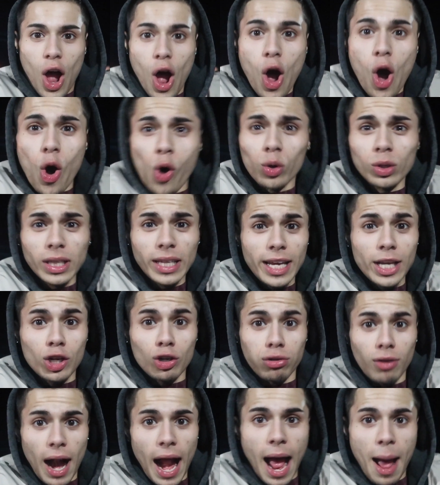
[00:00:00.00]
Holy
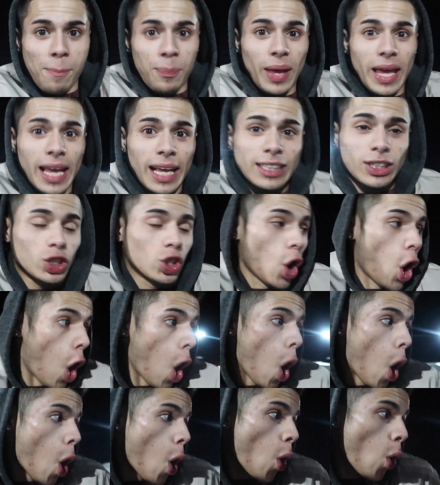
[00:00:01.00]
crap, it's
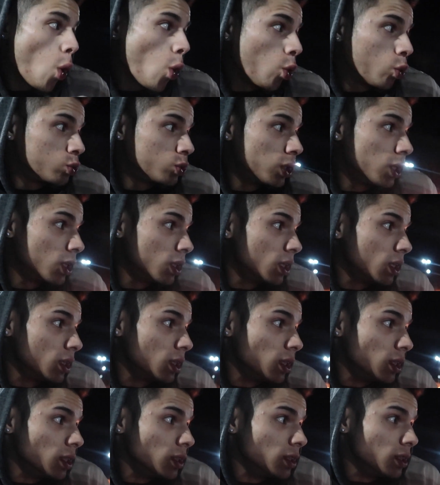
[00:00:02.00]
cold. Hold
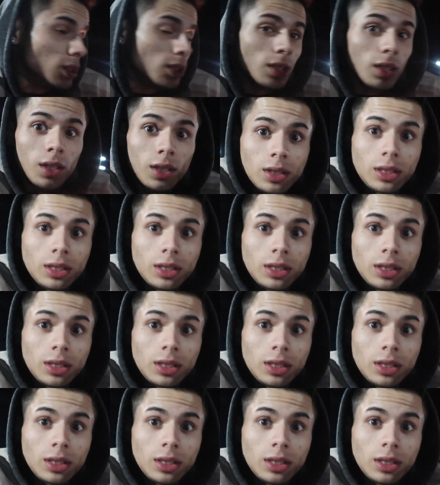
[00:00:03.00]
on, hold on.